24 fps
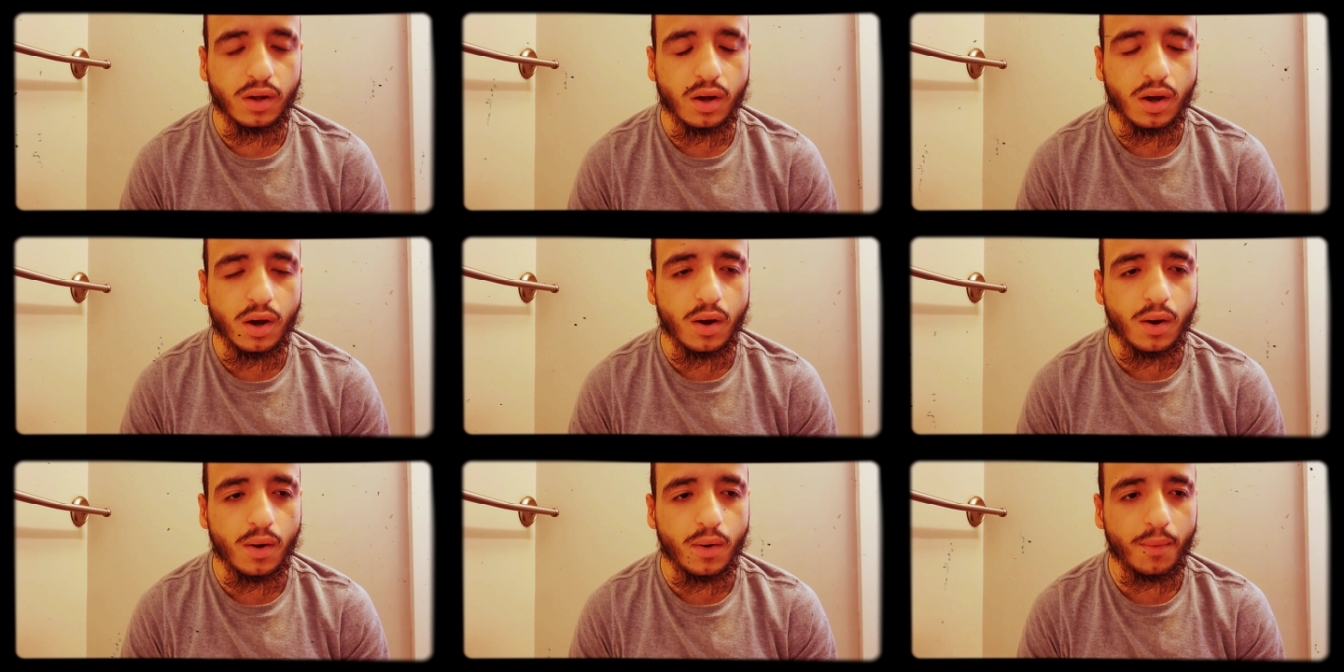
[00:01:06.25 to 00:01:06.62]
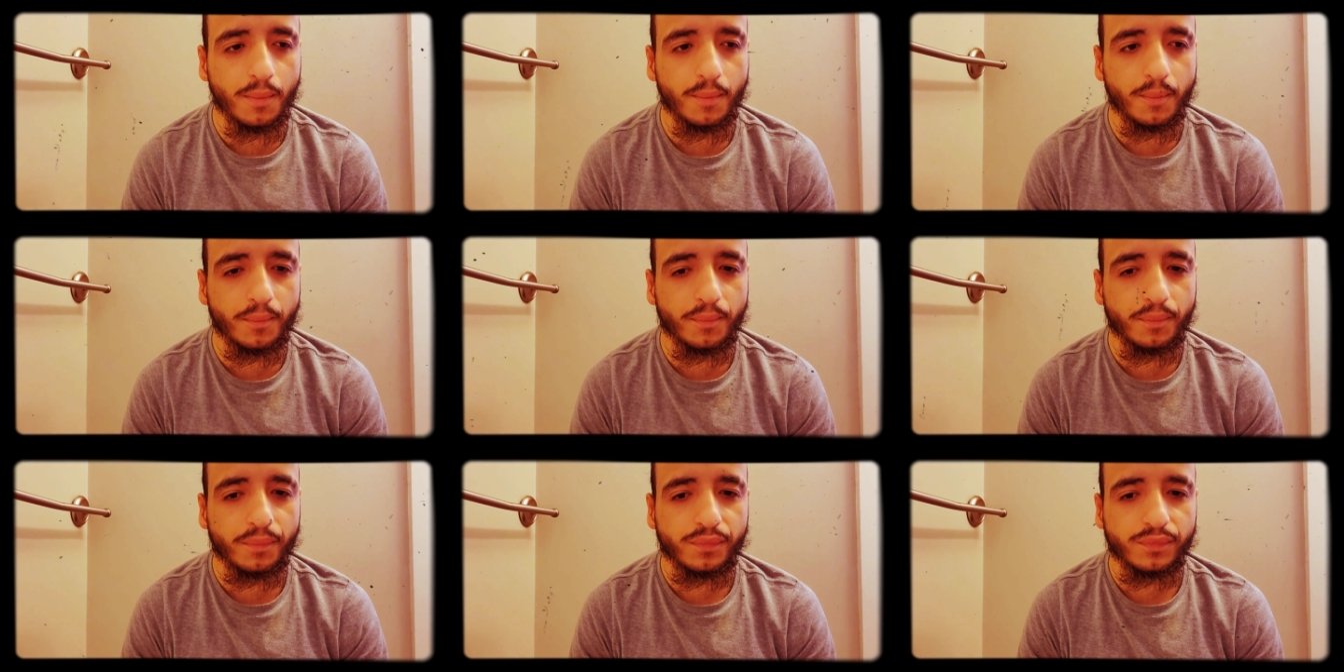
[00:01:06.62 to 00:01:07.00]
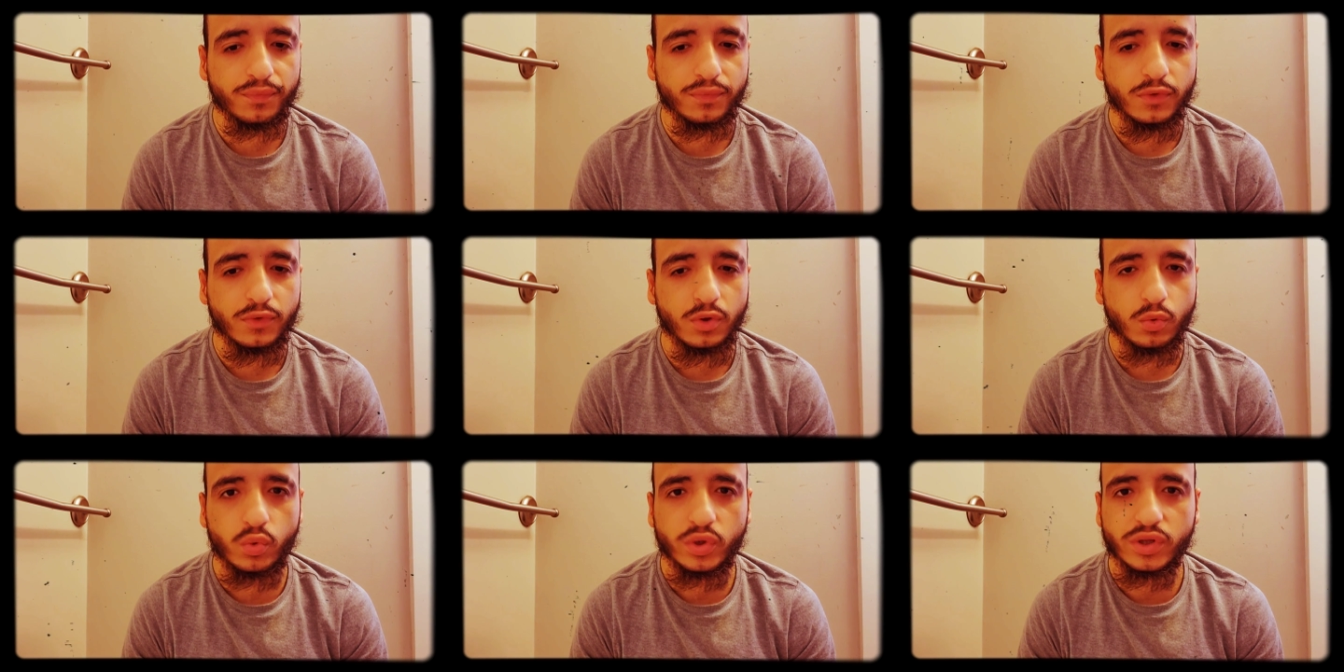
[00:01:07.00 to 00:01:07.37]
um,
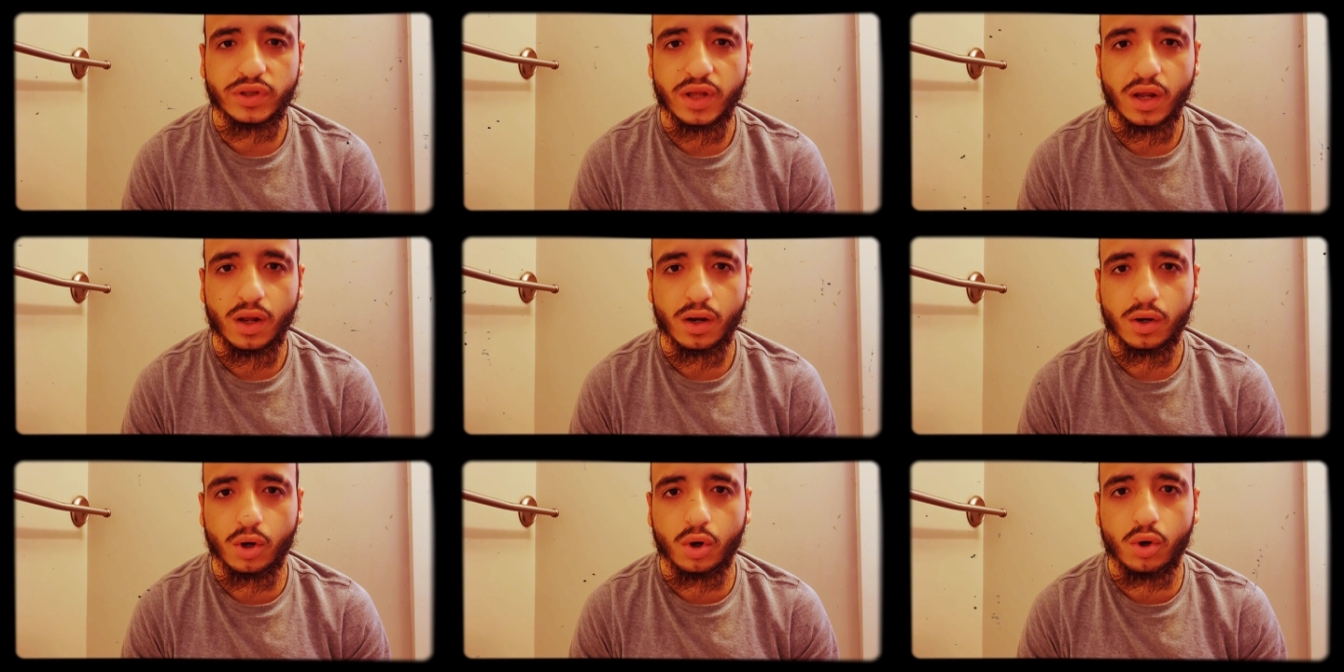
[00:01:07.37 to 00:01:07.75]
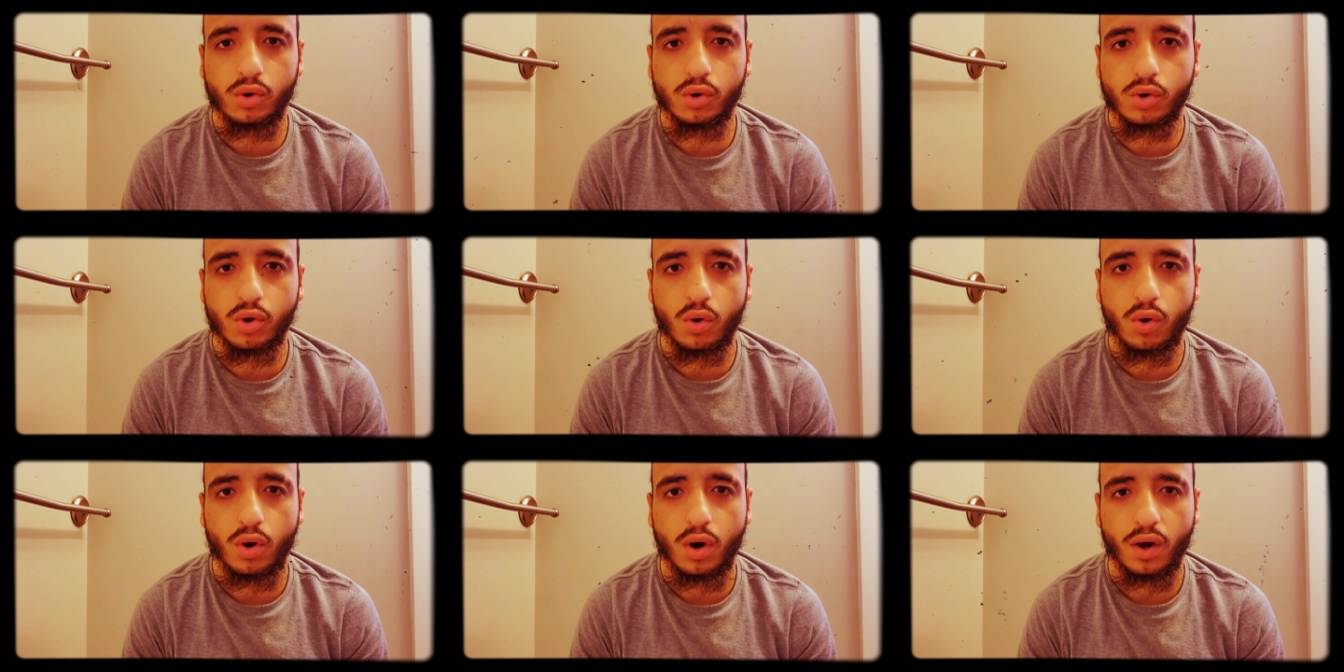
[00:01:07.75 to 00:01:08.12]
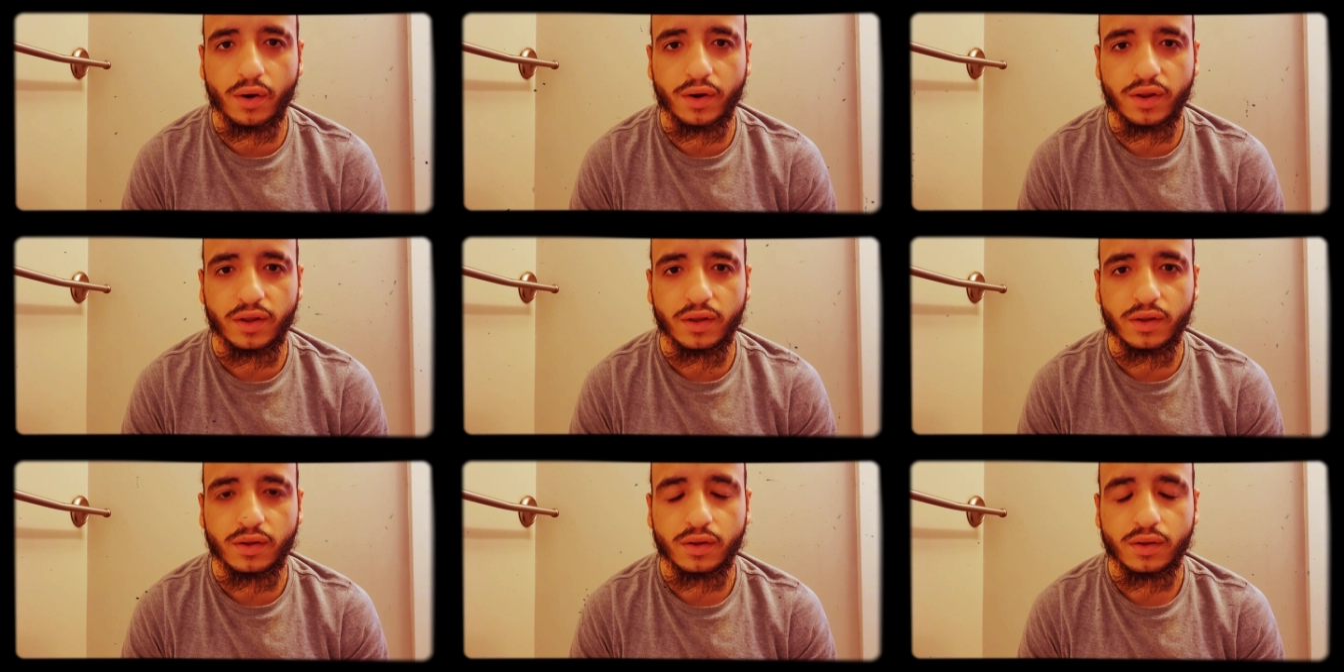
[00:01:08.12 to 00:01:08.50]
with their logo
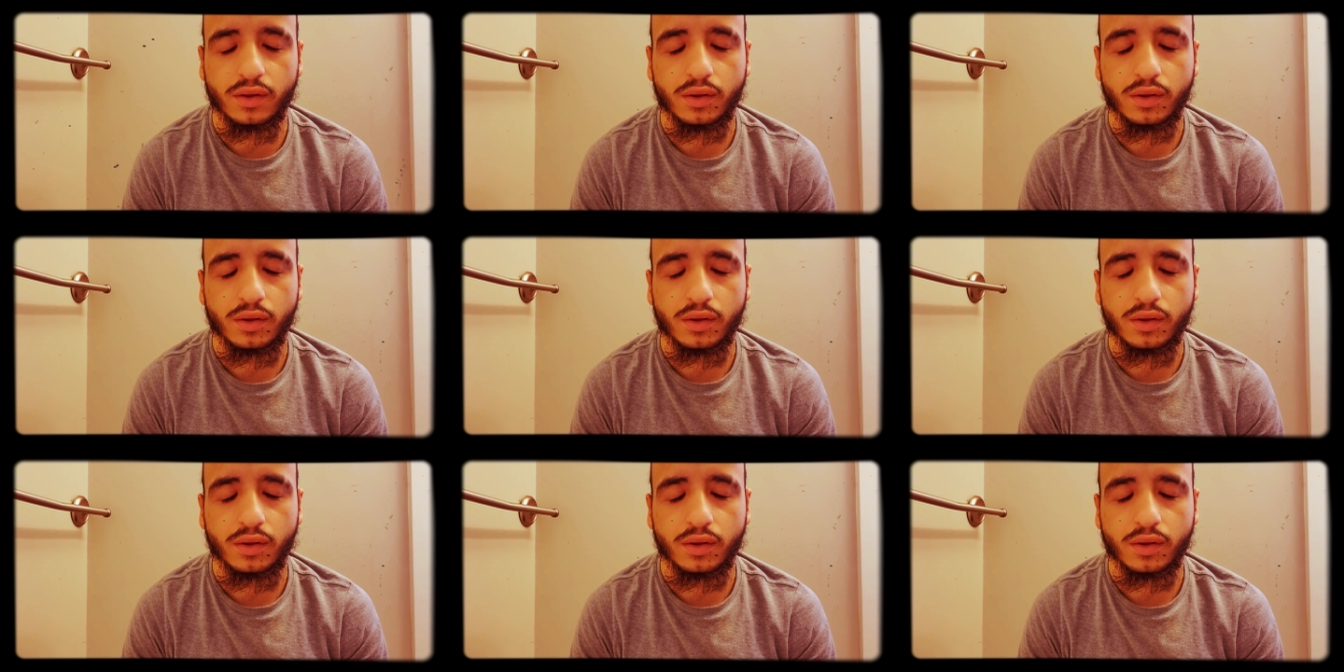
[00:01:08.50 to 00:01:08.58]
on it,